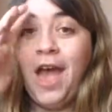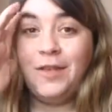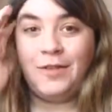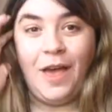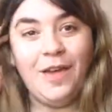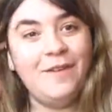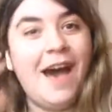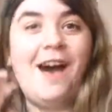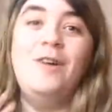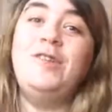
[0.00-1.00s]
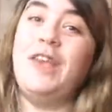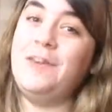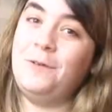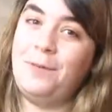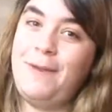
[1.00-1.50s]
So I'll show
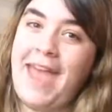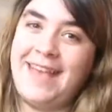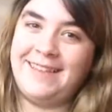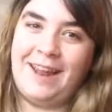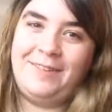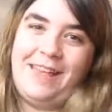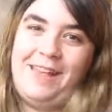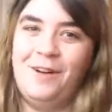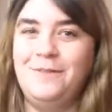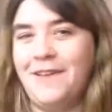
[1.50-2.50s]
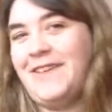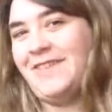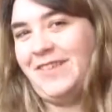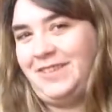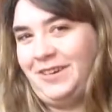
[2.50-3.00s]
you all the pics and I'll tell you all my
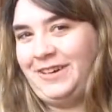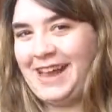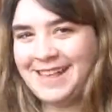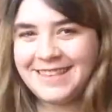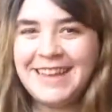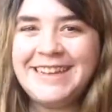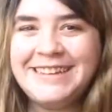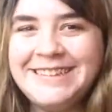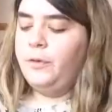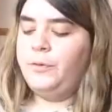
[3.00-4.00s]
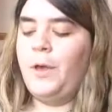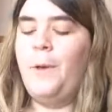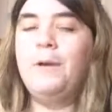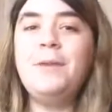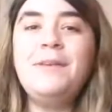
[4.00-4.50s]
favourite stories. So
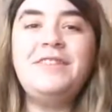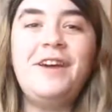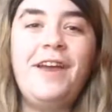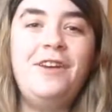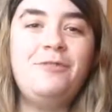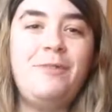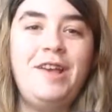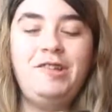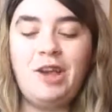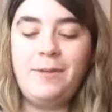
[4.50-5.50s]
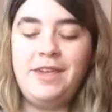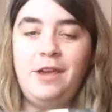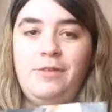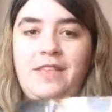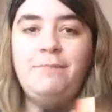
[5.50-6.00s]
I'm going to be starting off by showing
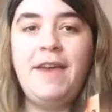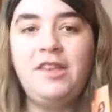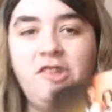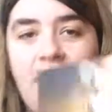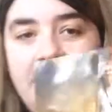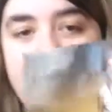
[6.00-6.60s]
you this picture.